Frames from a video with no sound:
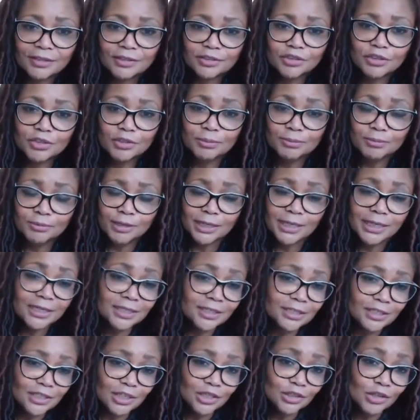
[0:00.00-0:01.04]
turmeric,
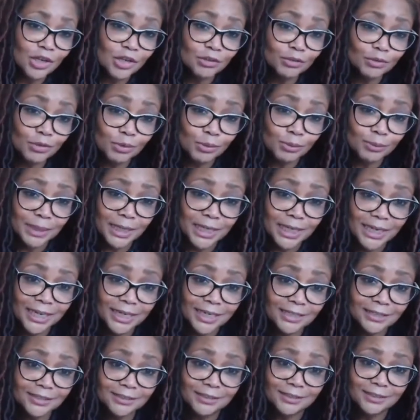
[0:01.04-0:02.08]
because I don't normally
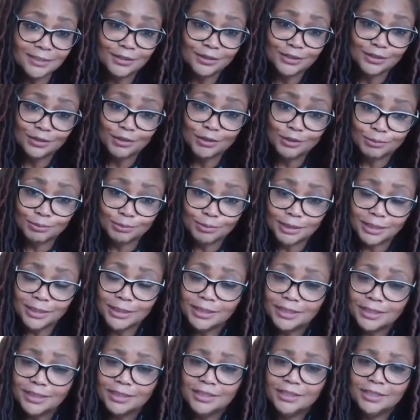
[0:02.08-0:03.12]
eat
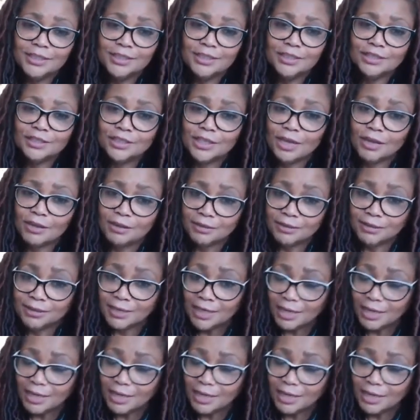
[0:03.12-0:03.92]
turmeric, so